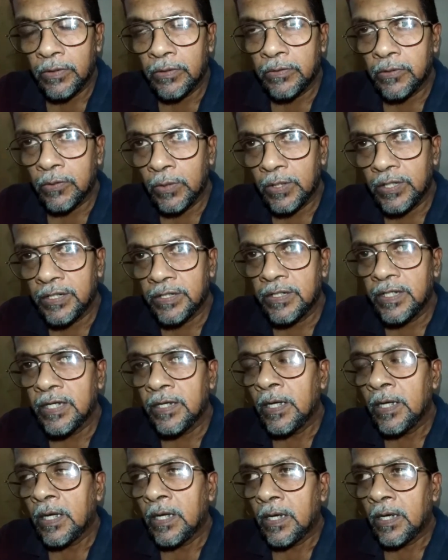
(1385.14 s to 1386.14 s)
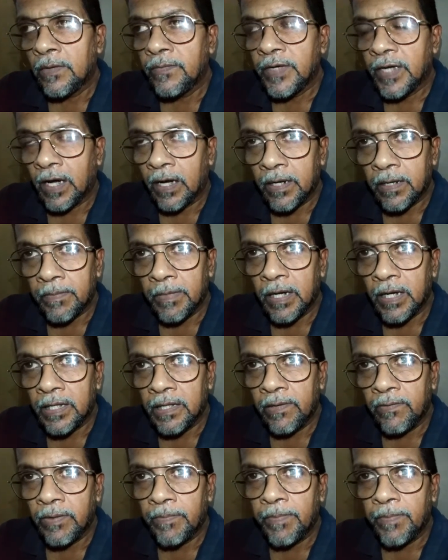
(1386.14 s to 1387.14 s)
towards the Vihara
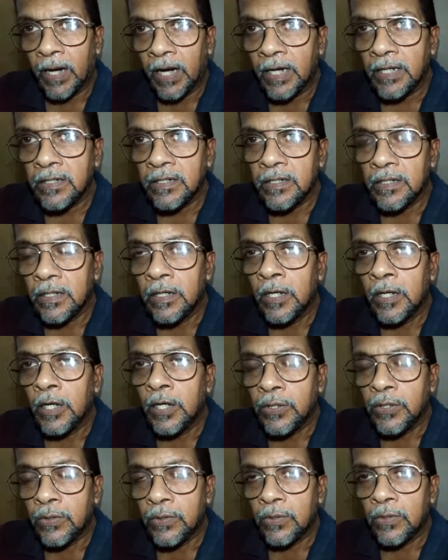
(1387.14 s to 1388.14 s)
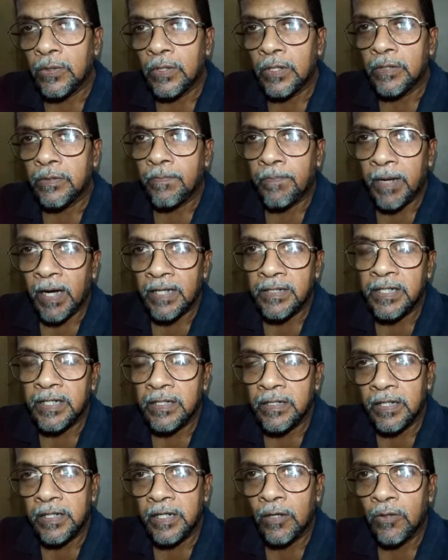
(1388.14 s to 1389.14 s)
Mahadevi Park,
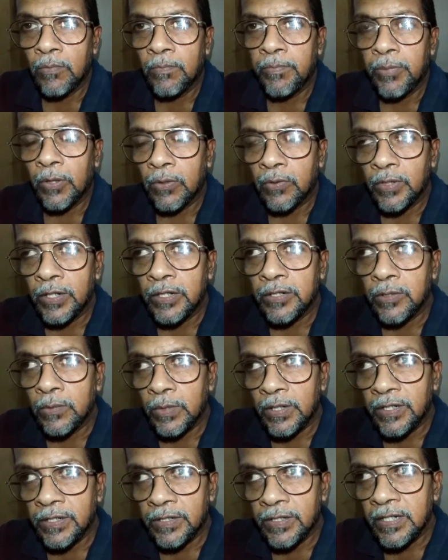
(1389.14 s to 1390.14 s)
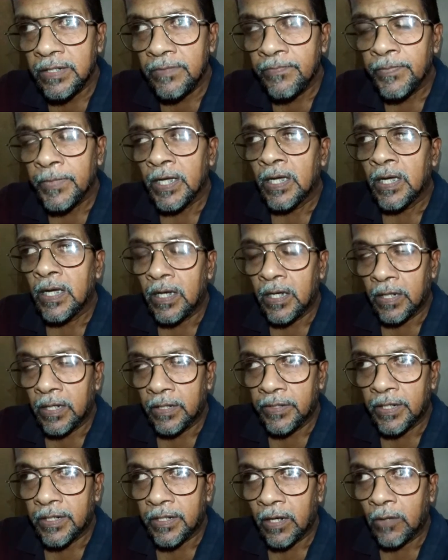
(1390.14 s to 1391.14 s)
passing the Nelumpakuna towards the
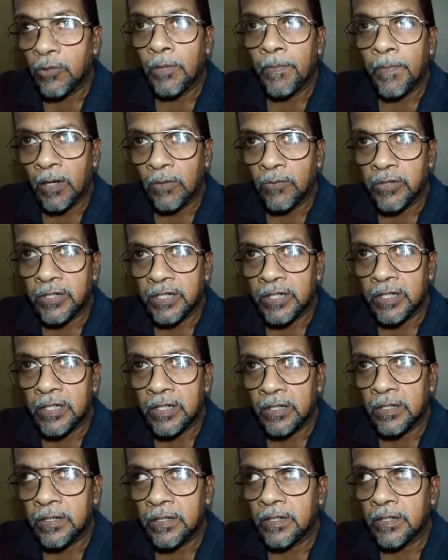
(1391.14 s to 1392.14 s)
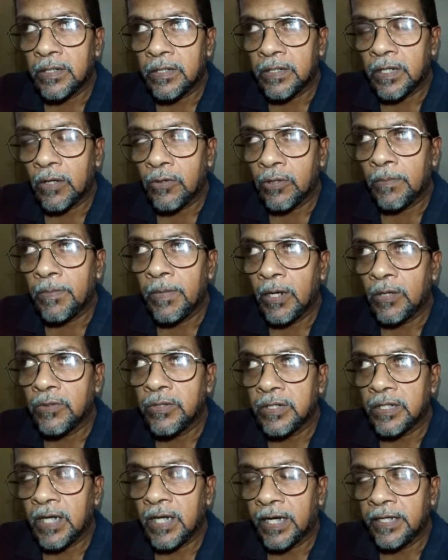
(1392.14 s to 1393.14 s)
roundabout. Roundabout,
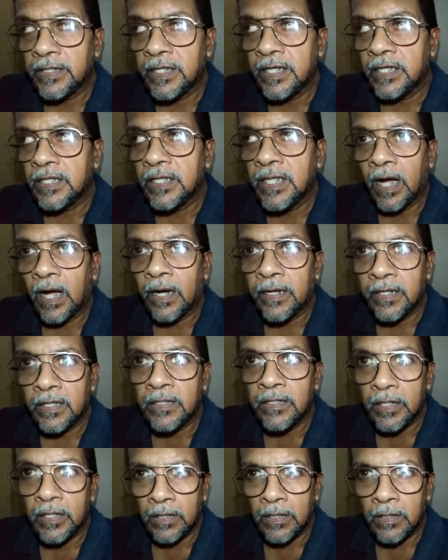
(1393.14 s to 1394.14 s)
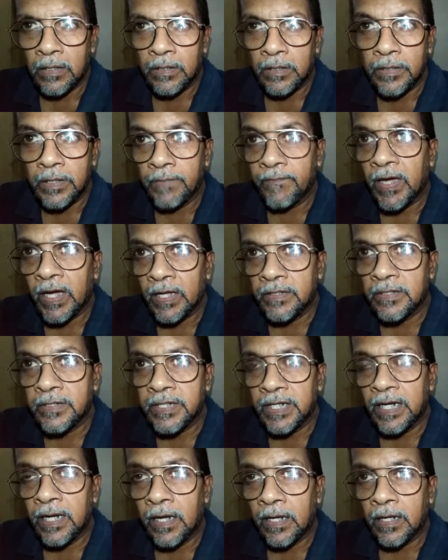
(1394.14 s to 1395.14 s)
I think in the Anand, where the
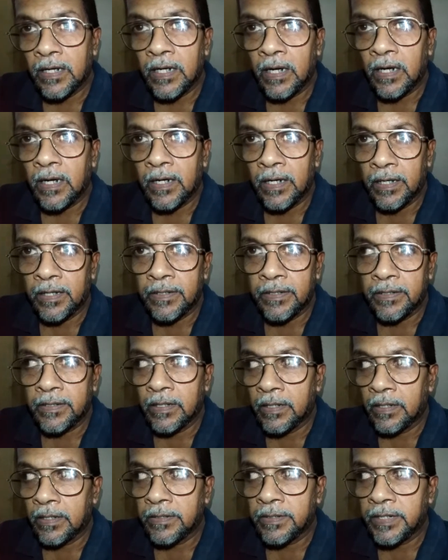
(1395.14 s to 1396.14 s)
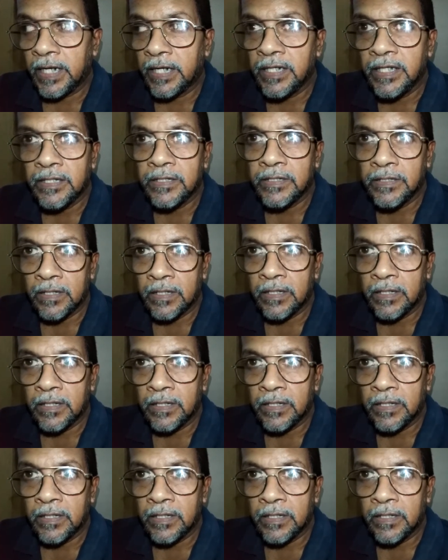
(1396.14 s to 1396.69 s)
Sri Lanka tennis